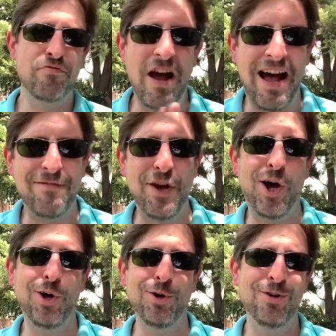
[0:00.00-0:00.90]

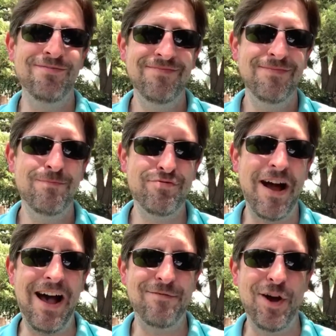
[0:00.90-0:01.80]
Bravo.
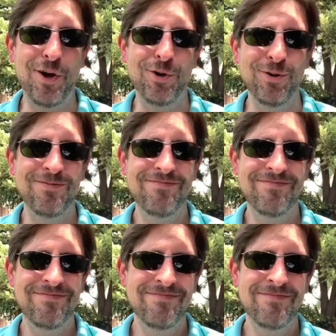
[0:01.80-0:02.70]
Bravo.
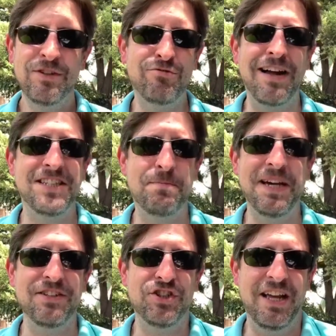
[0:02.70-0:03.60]
Great
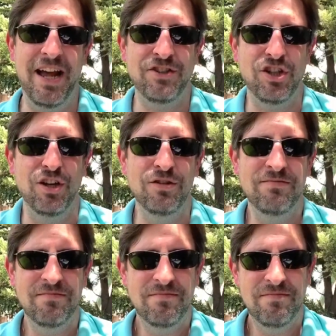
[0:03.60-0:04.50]
speech there, Angelo.
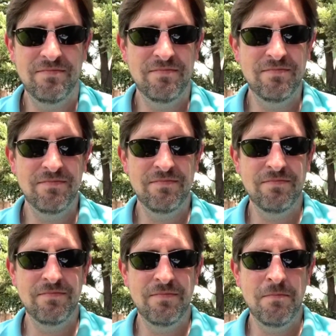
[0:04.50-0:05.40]

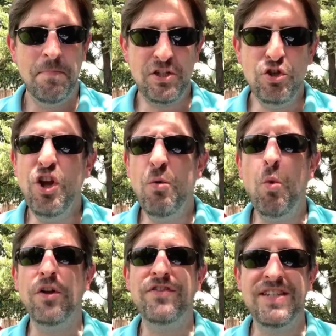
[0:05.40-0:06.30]
But do you know
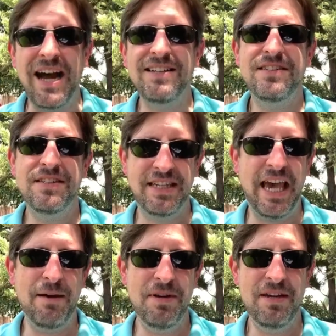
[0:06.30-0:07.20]
what does
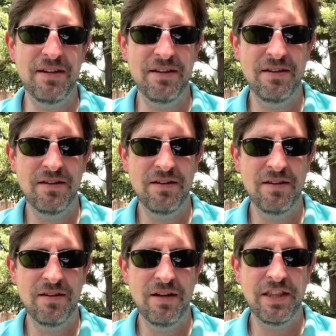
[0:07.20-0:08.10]
scare me?
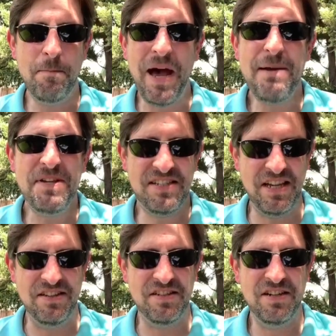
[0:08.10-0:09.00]
The baby
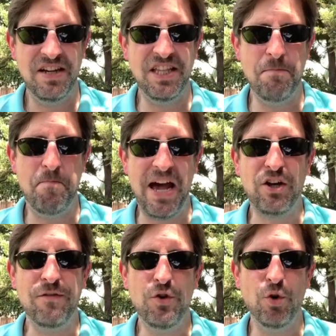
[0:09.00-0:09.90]
seat in the
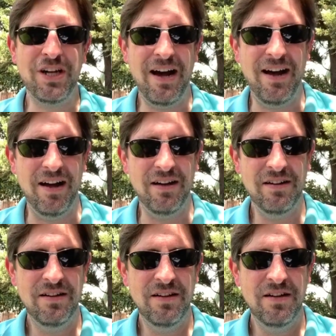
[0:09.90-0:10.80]
back of your car.
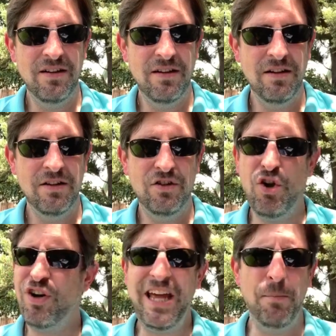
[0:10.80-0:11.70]

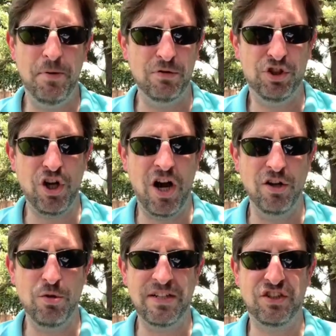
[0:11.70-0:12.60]
God help your
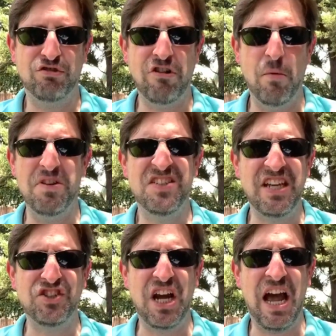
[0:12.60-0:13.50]
child who has to grow up with
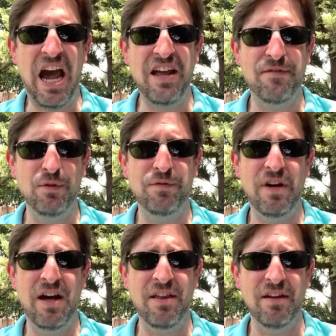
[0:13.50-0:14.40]
such a hateful
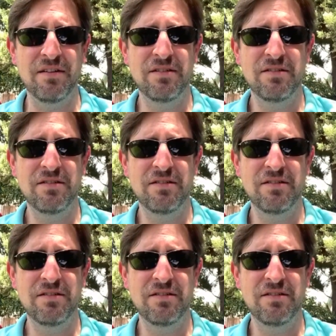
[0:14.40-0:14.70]
father.